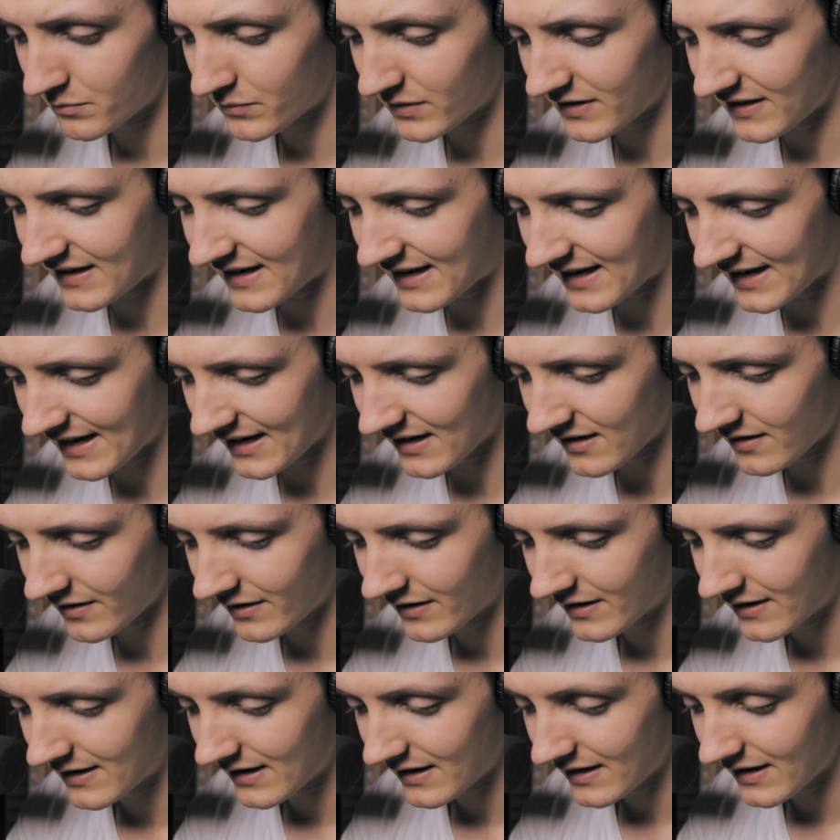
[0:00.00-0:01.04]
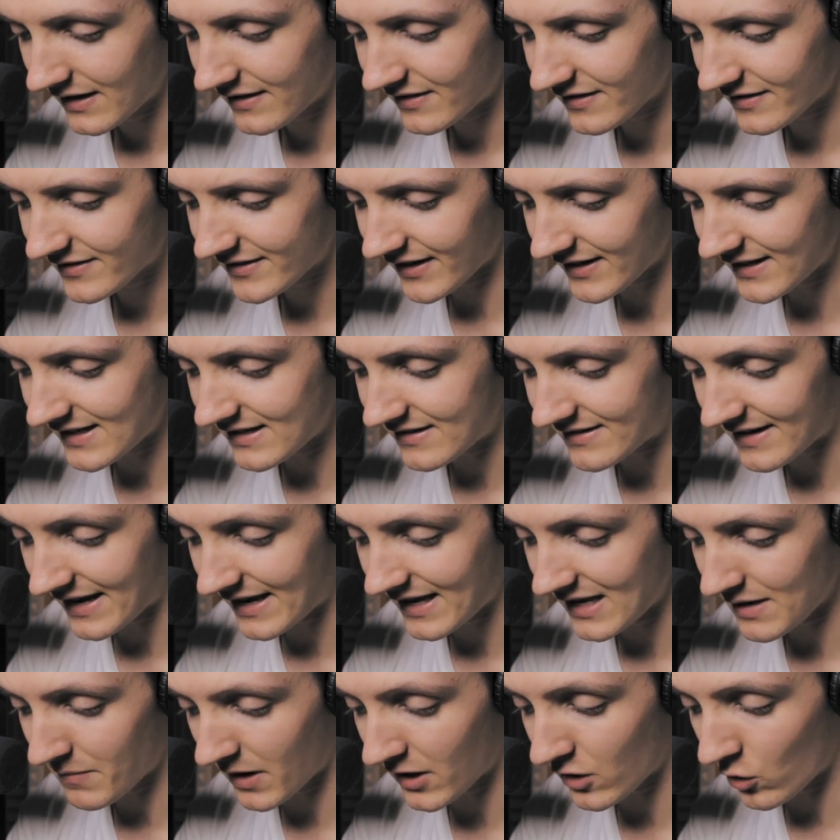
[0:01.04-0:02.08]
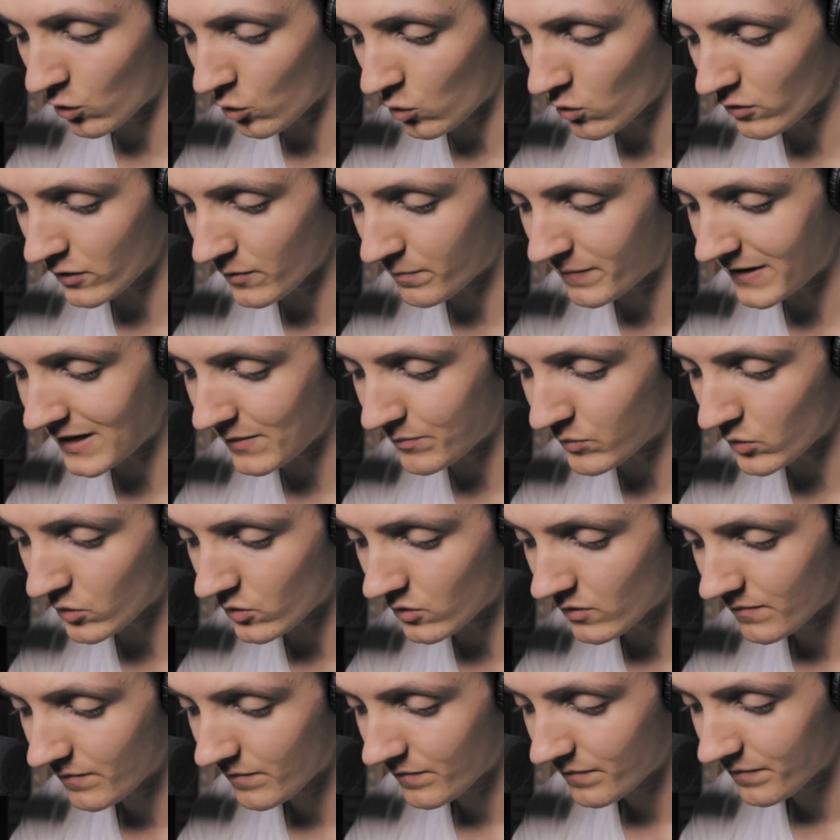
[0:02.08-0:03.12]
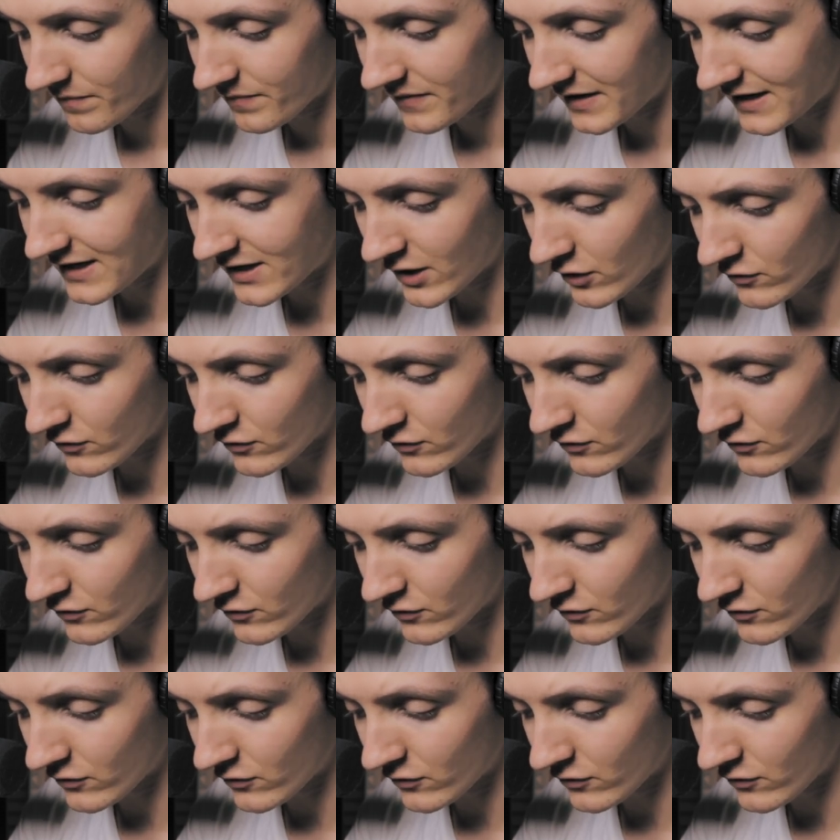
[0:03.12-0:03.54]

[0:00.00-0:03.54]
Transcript: But here, in the sunny day, among all the people, he